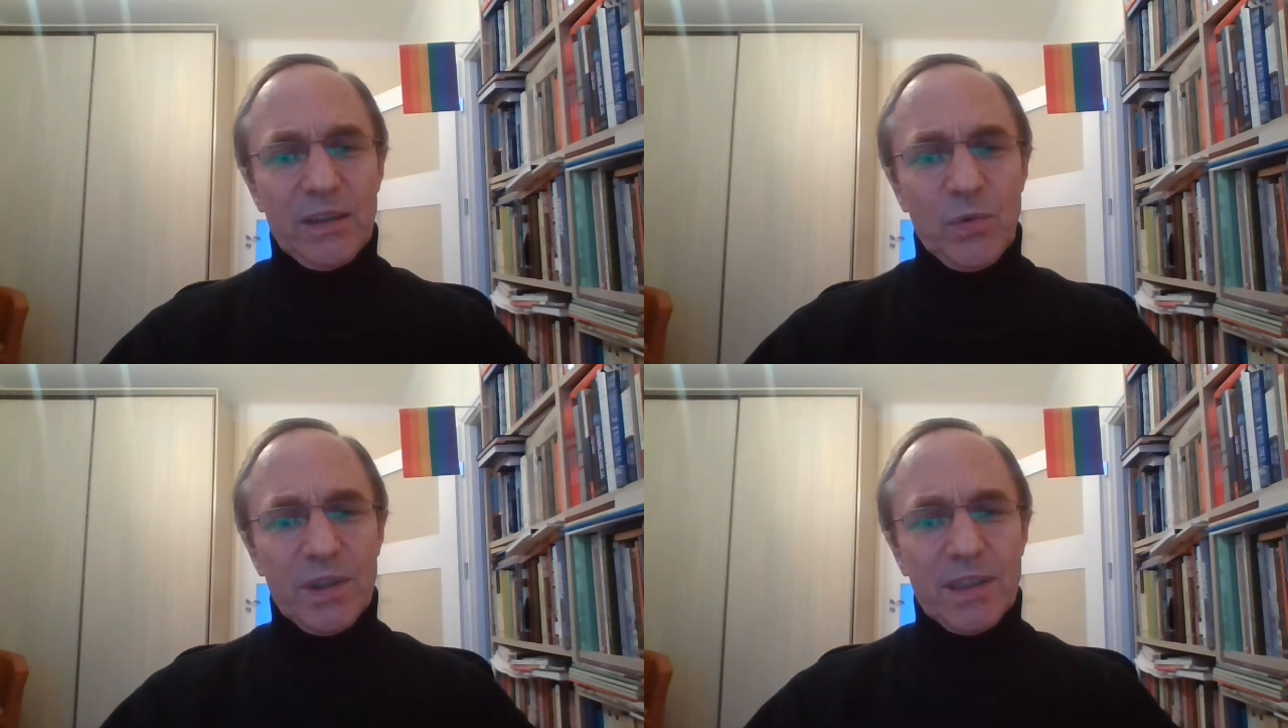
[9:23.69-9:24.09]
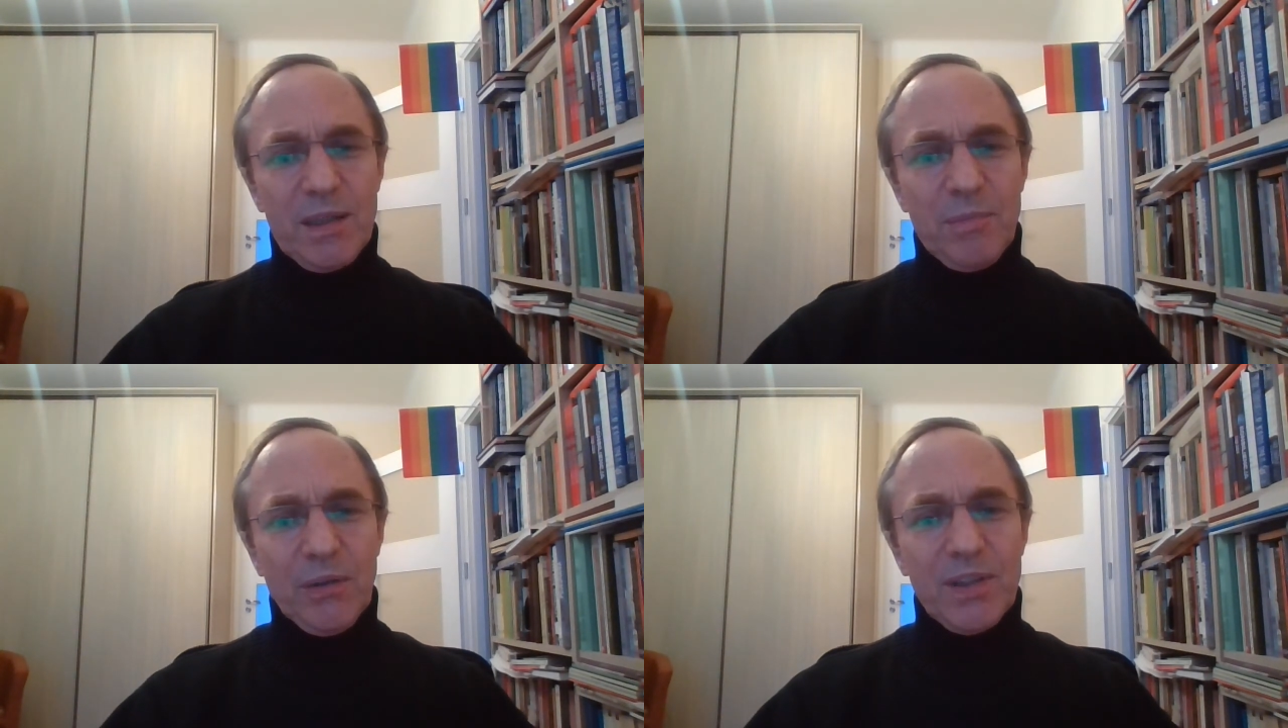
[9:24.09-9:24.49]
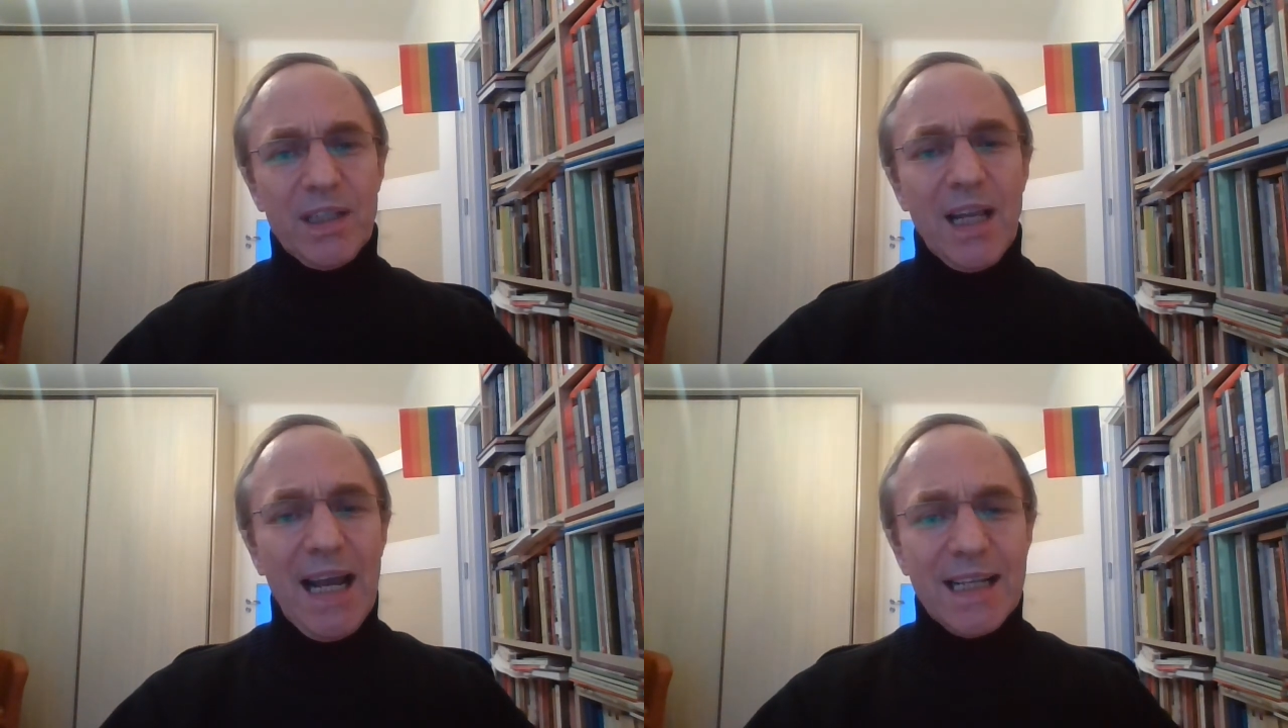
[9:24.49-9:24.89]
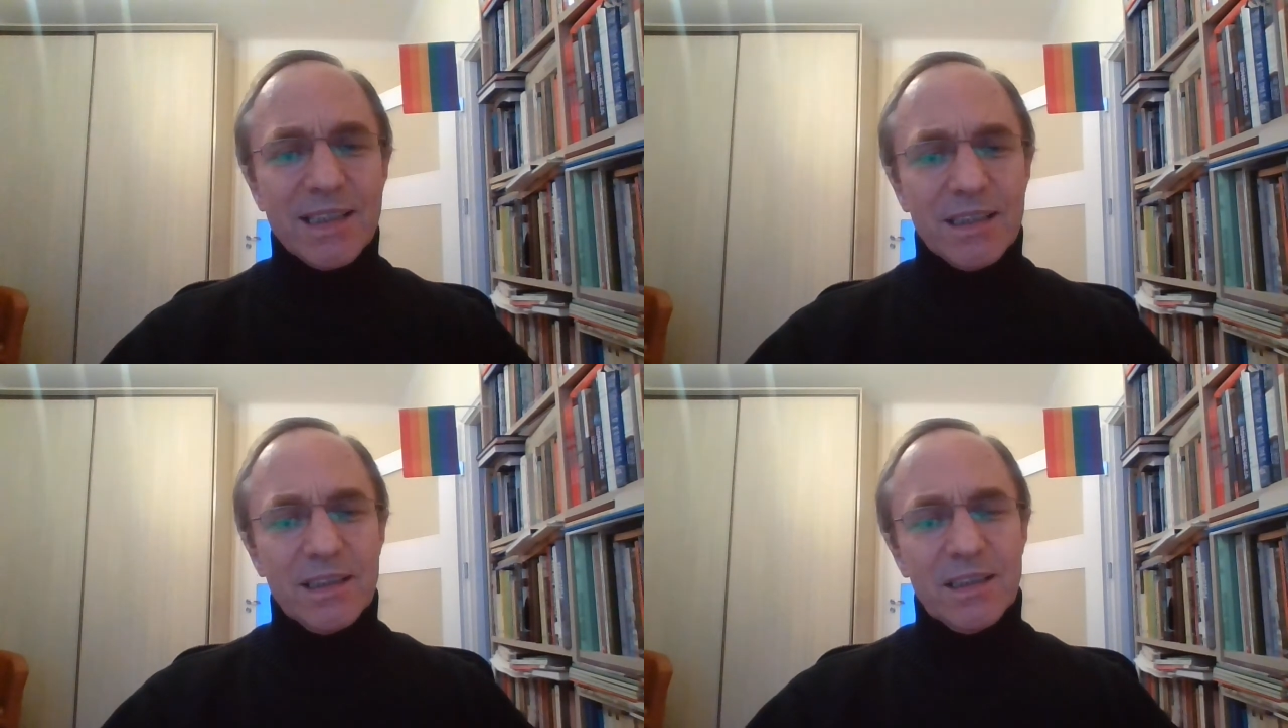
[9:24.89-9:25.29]
was about the
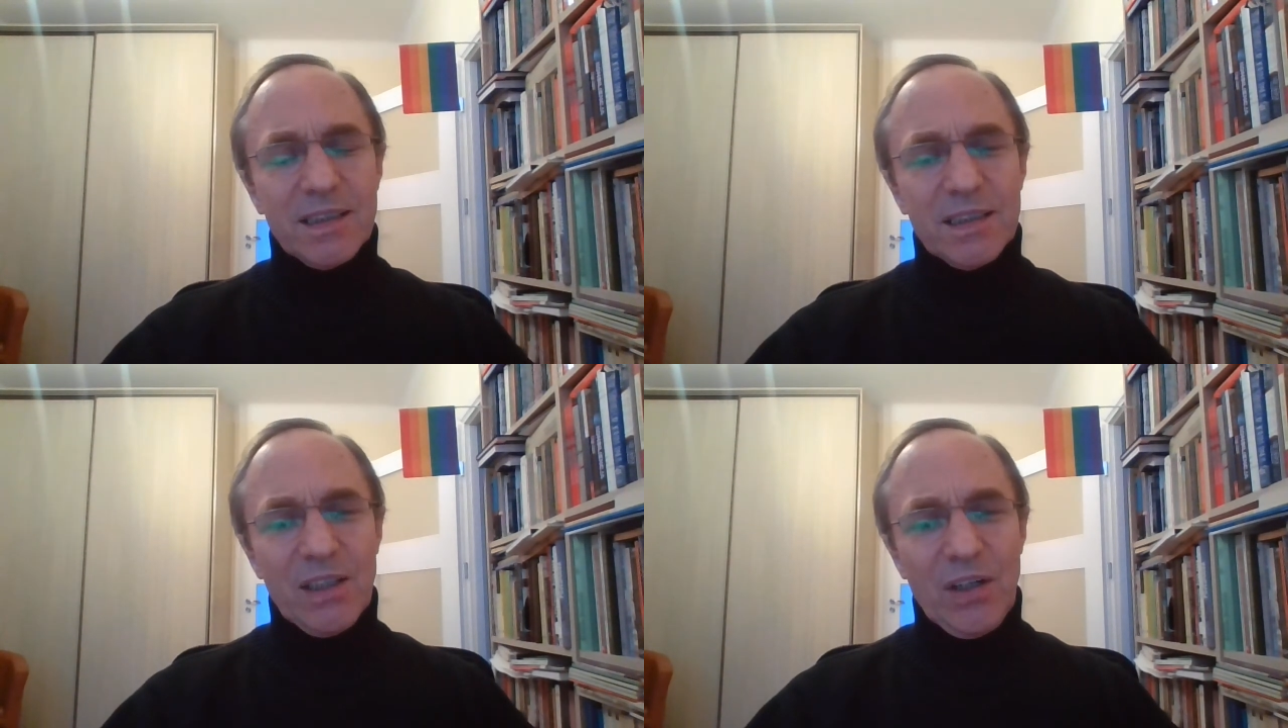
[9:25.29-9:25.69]
essence